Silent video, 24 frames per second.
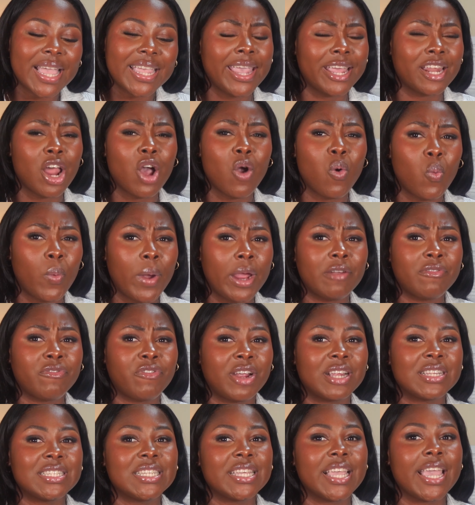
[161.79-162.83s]
I cannot wait
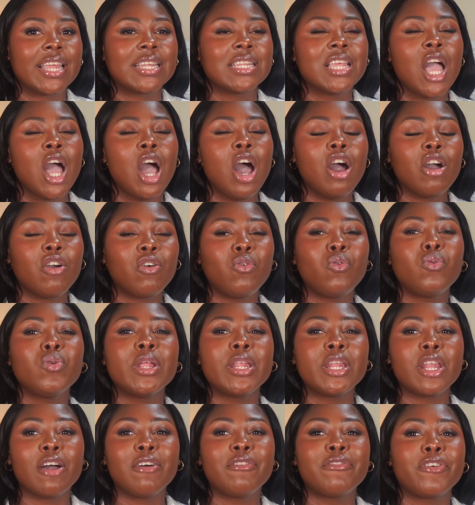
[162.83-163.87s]
for it to get cool
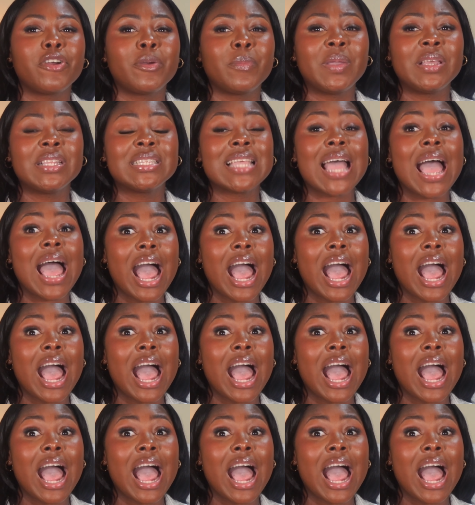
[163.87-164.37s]
enough for me to